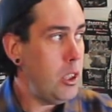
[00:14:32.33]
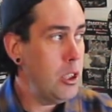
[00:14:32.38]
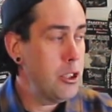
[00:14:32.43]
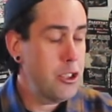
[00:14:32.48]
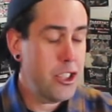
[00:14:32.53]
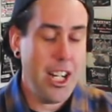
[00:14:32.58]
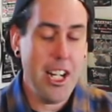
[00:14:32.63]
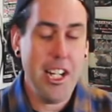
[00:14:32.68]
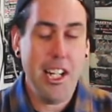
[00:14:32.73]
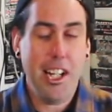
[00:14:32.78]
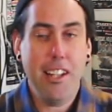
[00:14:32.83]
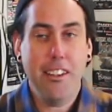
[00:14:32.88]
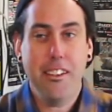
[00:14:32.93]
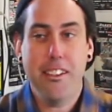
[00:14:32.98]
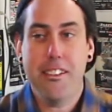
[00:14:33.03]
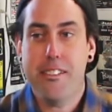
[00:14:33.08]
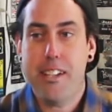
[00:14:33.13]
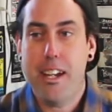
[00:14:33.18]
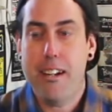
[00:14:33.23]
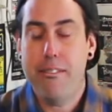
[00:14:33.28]
trying to get
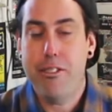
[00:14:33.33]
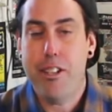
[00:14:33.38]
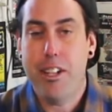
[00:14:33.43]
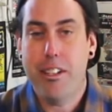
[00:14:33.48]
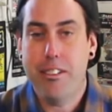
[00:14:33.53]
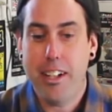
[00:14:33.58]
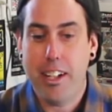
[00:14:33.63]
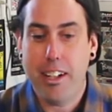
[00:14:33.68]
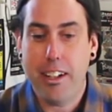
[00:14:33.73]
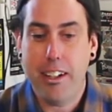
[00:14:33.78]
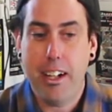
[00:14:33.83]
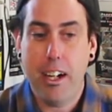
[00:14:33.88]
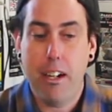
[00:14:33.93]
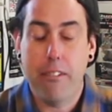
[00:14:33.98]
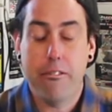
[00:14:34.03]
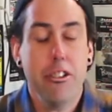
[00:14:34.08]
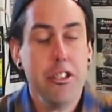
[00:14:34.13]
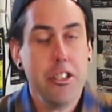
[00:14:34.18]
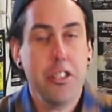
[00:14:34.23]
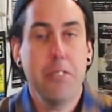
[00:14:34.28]
this FJ taken care
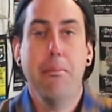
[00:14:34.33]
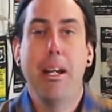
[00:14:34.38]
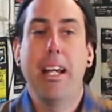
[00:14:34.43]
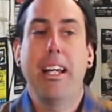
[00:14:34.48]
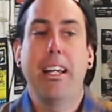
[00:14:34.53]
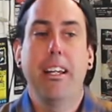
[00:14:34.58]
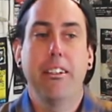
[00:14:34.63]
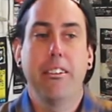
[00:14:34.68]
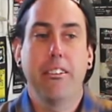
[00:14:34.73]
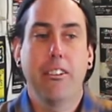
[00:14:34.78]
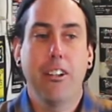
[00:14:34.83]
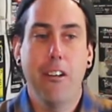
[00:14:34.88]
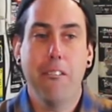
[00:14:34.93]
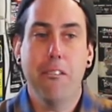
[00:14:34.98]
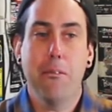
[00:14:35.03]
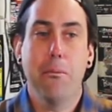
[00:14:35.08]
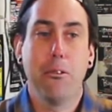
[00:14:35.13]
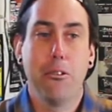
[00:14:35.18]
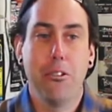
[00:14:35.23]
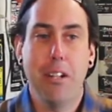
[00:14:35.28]
of, just to make it
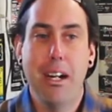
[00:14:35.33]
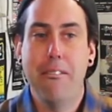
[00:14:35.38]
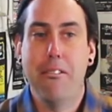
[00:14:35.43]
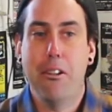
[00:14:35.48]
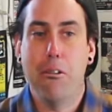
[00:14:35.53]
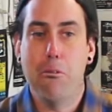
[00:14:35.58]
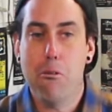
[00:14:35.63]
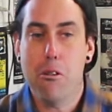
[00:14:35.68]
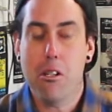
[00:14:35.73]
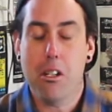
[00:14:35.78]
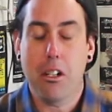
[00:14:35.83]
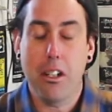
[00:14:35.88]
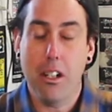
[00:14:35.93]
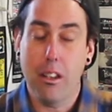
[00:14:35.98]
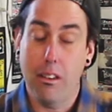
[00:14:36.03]
comfortable driving to work,